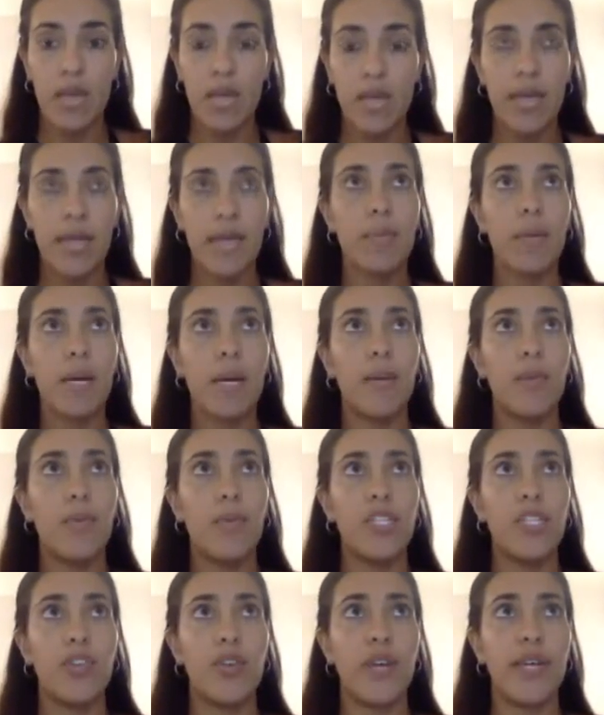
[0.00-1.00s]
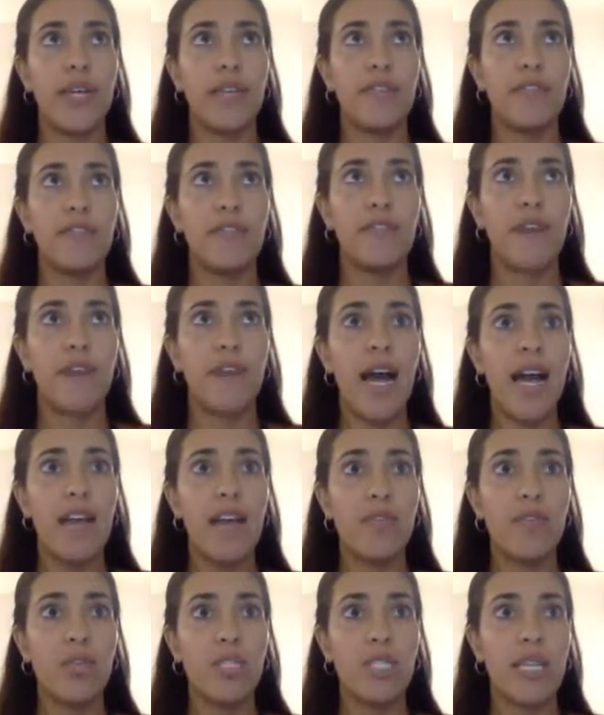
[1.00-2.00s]
Yeah, we train
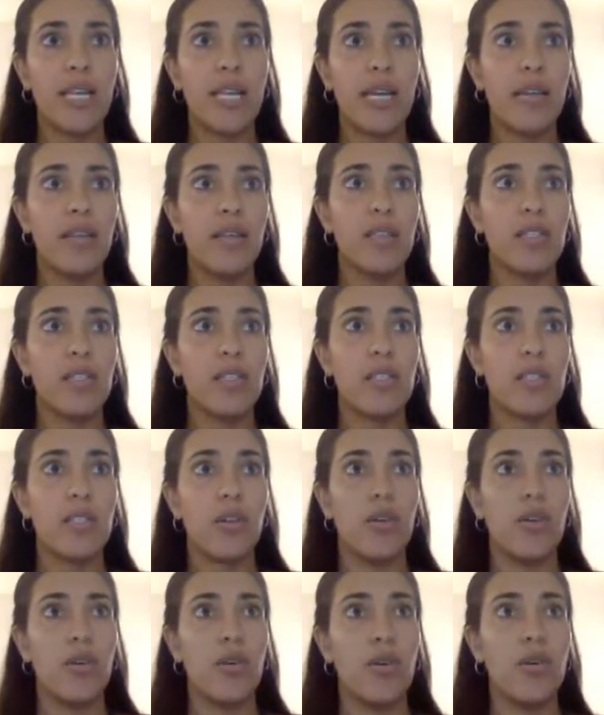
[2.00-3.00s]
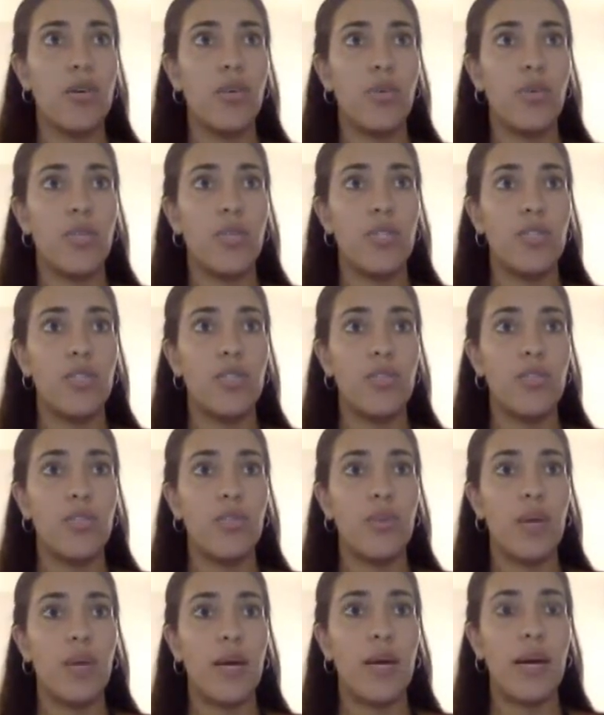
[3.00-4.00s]
5 altogether. So we
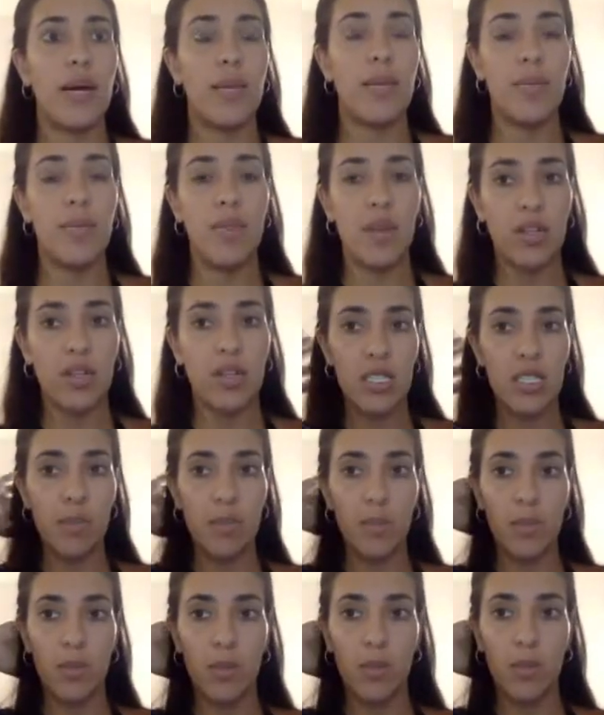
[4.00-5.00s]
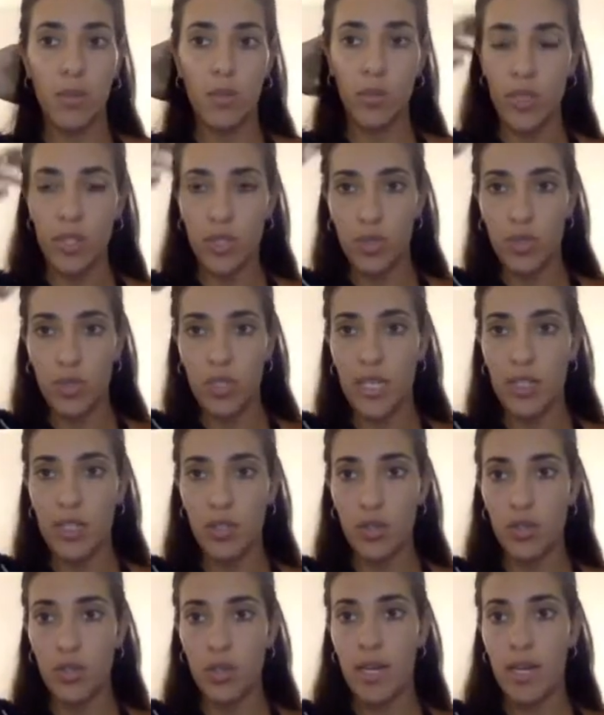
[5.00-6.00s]
do occipital, we do
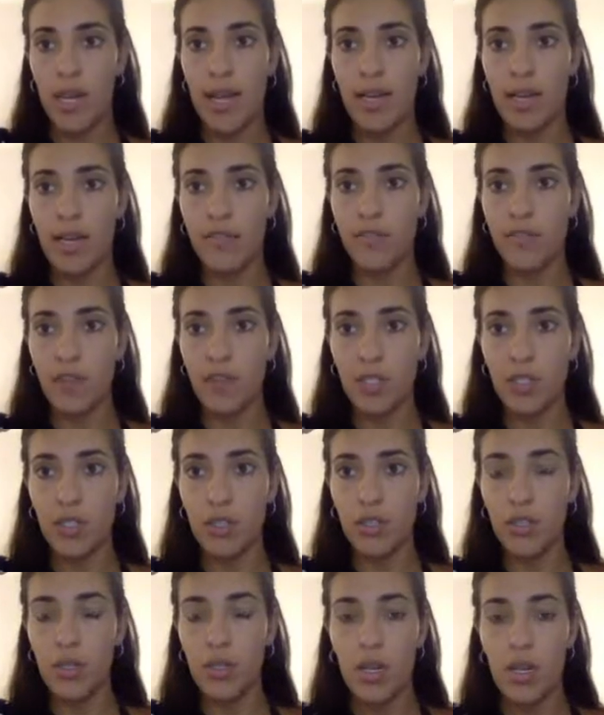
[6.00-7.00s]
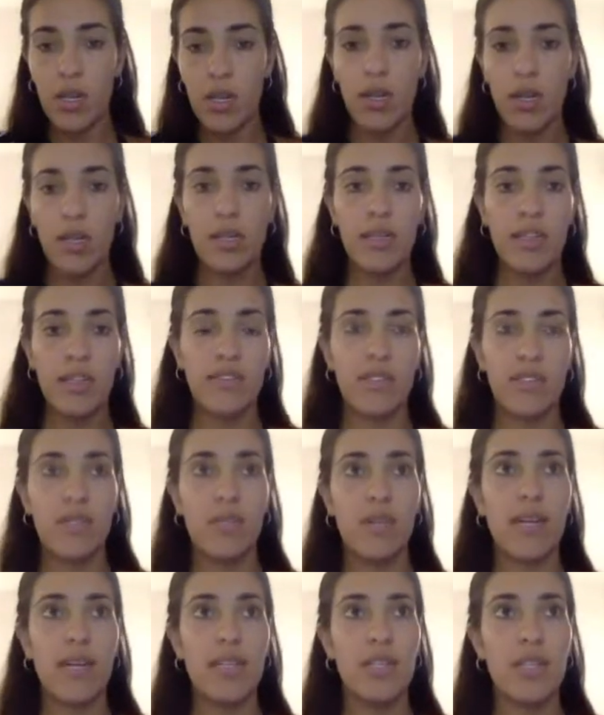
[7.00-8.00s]
central, and frontal, left
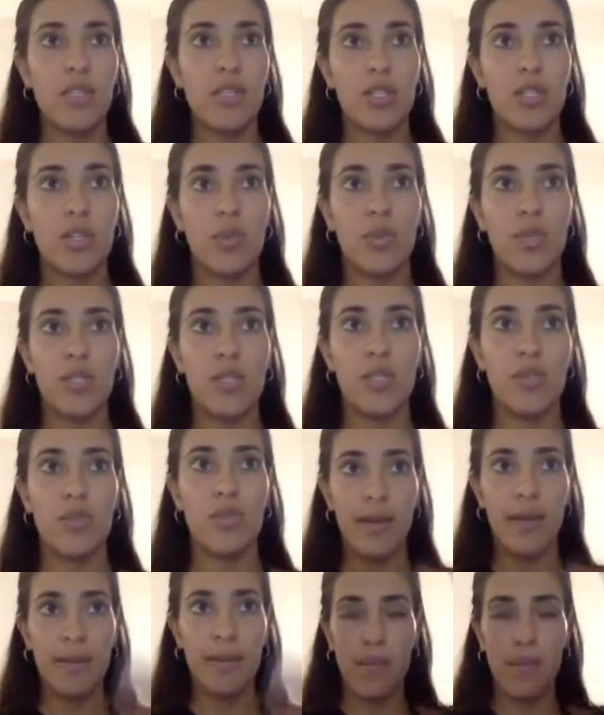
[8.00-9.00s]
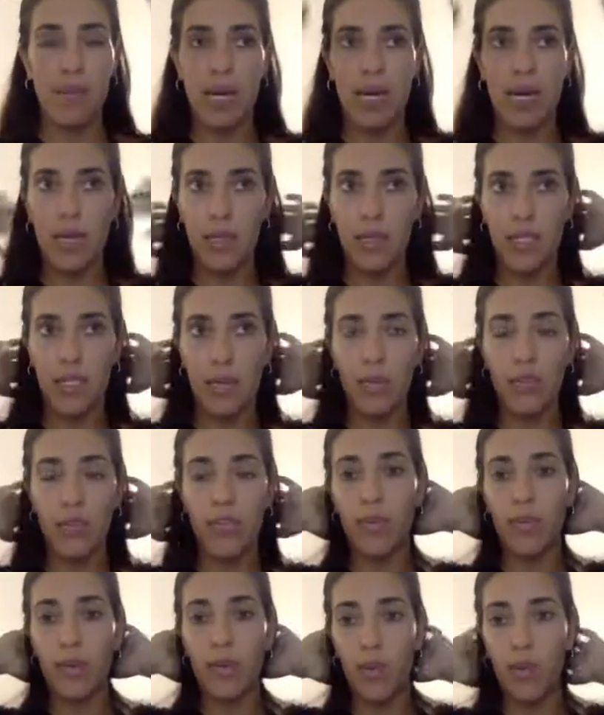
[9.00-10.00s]
and right. So we do them. Some
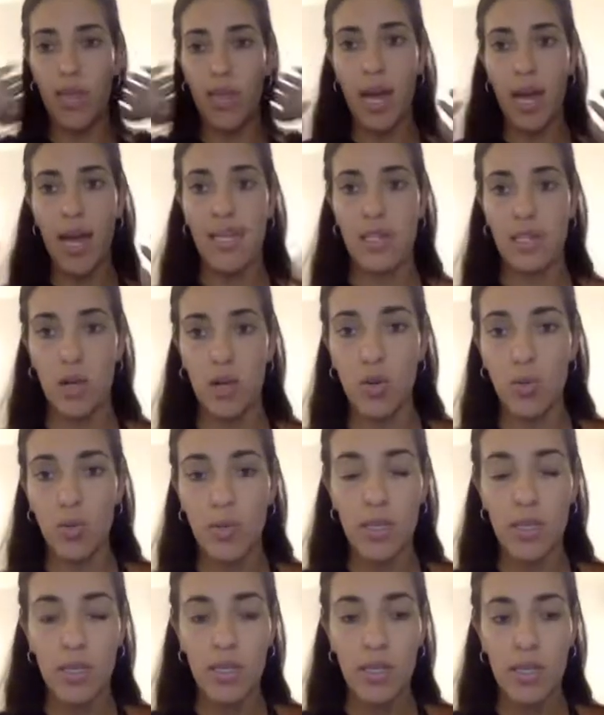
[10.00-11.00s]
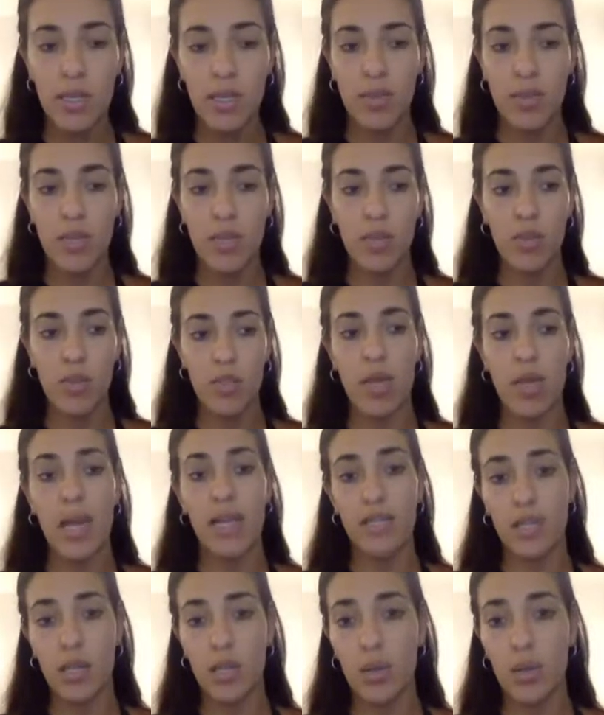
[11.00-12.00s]
of them are with eyes open, some of them with
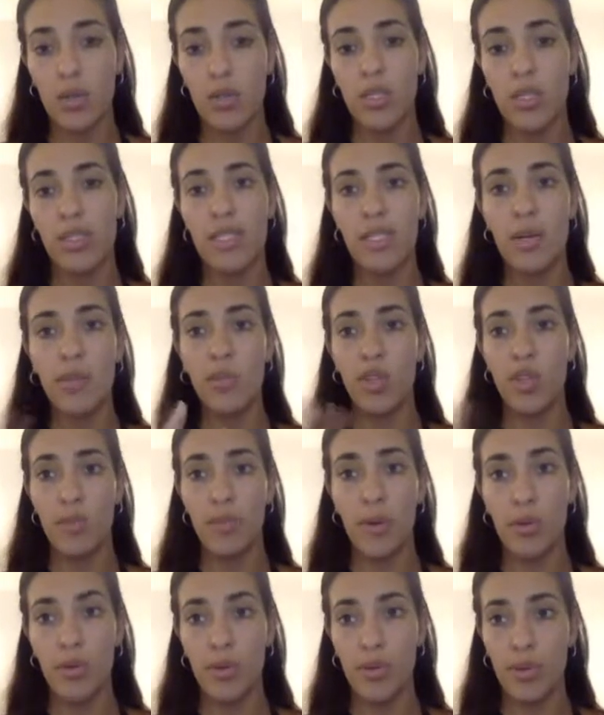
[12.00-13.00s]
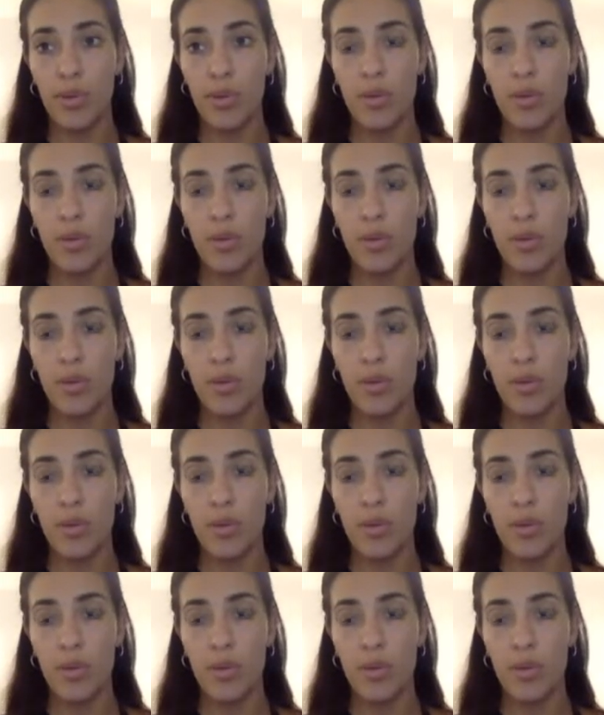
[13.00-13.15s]
eyes closed, and some with both.